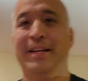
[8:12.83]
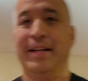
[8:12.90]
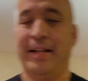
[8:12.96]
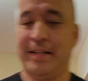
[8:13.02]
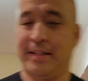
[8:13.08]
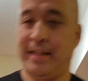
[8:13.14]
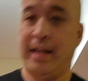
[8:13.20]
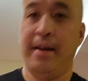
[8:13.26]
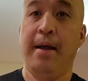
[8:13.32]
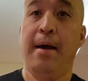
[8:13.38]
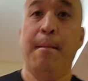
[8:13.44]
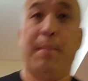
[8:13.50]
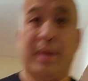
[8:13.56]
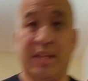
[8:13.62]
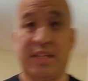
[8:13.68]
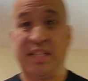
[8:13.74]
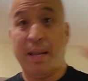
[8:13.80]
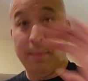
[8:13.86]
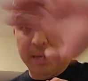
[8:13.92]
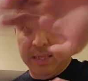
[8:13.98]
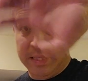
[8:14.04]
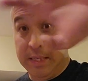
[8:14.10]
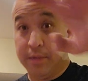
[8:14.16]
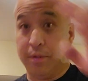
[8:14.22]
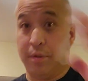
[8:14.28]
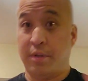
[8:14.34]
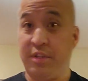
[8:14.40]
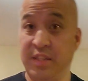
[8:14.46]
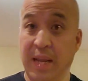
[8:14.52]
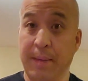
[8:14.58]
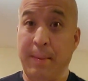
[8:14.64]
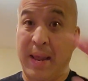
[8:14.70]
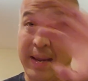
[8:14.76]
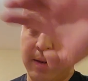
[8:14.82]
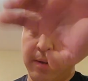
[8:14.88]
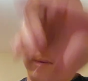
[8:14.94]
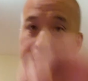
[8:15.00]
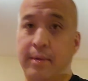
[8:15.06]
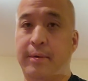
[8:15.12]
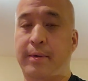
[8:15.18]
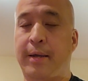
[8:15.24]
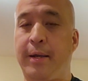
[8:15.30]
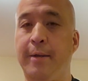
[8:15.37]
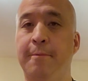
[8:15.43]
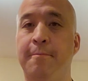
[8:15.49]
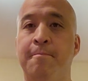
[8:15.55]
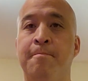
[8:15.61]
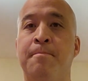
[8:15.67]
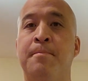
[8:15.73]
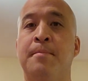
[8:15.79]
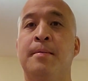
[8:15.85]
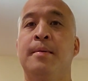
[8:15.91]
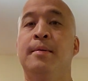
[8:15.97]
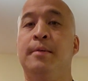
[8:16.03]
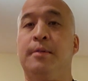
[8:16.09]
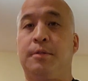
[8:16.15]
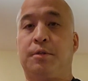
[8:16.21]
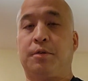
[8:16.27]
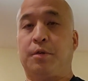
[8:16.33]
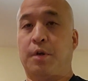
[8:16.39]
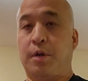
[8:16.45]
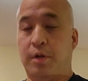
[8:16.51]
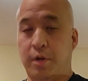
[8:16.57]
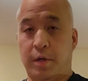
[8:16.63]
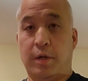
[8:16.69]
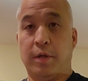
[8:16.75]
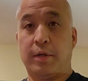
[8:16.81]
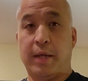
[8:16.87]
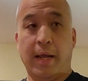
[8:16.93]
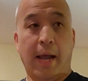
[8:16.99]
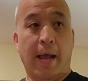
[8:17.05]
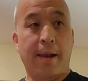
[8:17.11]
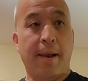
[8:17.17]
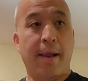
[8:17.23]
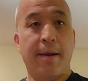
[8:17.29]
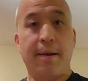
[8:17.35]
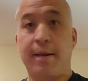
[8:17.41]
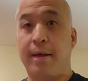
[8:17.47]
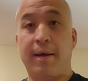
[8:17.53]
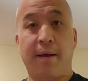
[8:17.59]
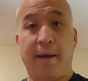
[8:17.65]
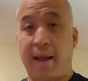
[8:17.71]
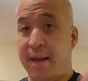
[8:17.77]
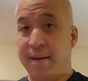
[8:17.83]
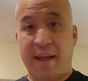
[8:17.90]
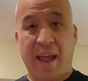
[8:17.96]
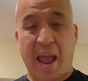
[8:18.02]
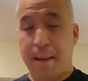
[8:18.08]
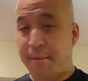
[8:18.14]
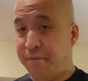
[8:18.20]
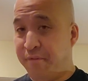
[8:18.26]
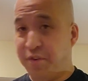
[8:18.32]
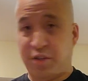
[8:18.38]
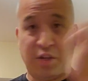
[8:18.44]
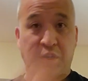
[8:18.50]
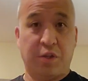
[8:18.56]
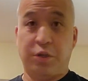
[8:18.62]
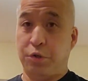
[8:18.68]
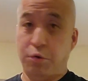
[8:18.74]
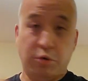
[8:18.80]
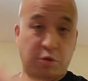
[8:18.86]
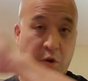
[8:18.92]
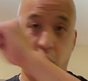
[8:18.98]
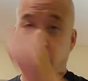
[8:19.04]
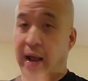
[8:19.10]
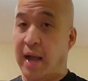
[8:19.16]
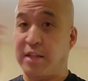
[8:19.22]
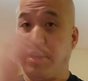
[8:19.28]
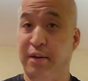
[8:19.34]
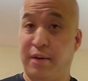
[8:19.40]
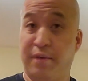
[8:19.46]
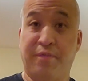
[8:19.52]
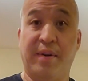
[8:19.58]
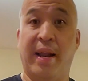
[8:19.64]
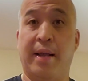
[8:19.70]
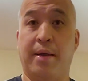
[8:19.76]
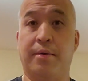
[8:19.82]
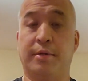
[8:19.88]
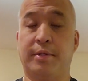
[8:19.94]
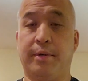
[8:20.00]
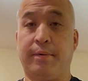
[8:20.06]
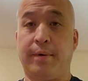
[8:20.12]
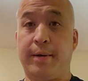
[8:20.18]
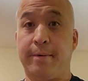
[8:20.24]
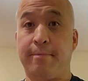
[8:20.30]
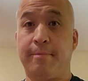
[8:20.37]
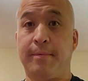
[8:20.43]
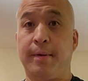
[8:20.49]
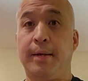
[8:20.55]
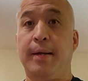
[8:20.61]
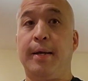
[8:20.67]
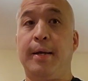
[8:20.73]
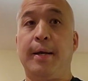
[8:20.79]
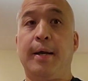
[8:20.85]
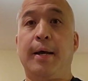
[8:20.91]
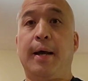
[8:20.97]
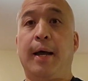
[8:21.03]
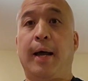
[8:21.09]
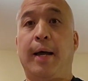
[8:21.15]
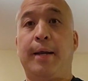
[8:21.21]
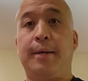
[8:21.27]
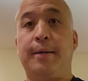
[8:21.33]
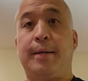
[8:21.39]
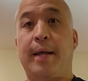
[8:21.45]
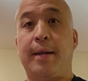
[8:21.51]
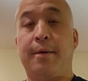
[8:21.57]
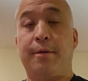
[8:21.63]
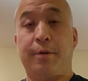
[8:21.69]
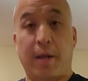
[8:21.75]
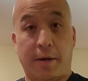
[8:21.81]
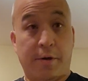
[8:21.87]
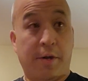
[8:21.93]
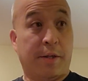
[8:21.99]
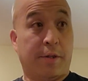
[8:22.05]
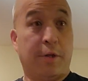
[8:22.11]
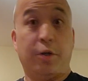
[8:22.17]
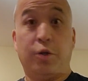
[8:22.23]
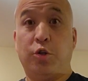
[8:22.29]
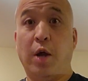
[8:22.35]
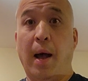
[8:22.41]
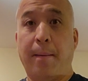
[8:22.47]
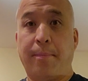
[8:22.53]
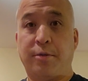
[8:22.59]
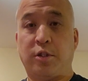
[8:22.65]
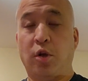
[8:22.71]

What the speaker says: Instead. But the same idea though, same angle, okay? So, okay, and then, and the hammer fist, you can use all kinds of different angles, all right? And you got the chops.